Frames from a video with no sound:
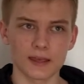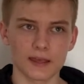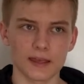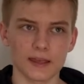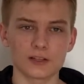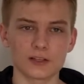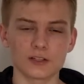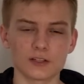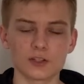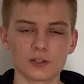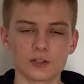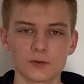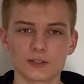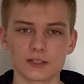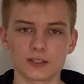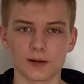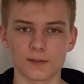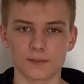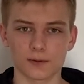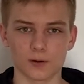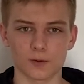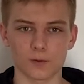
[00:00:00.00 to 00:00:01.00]
in two
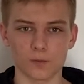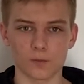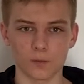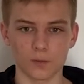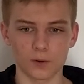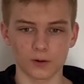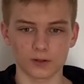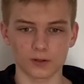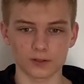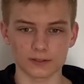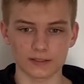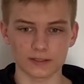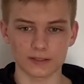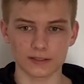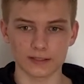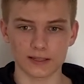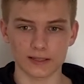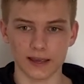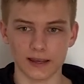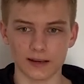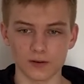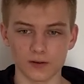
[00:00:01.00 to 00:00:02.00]
separate worlds
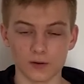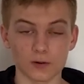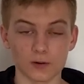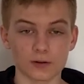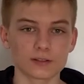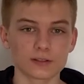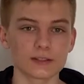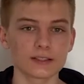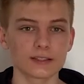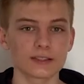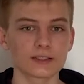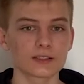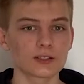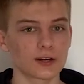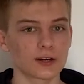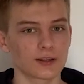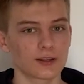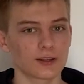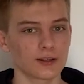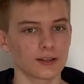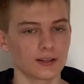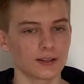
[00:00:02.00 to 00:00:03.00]
yet, or at least
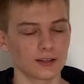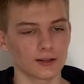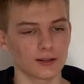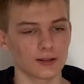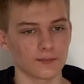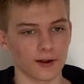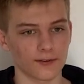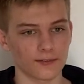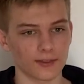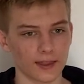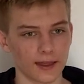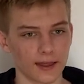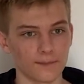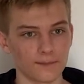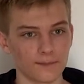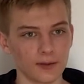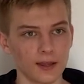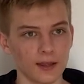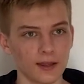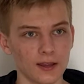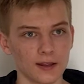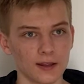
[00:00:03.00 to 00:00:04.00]
started thinking about that
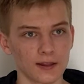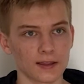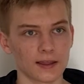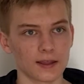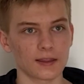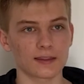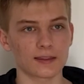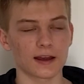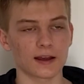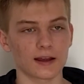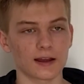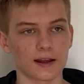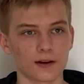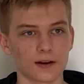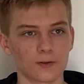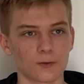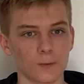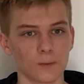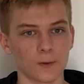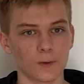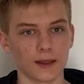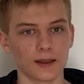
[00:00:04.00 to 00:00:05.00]
in that kind of
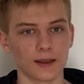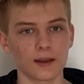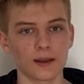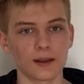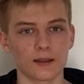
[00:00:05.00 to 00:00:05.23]
way.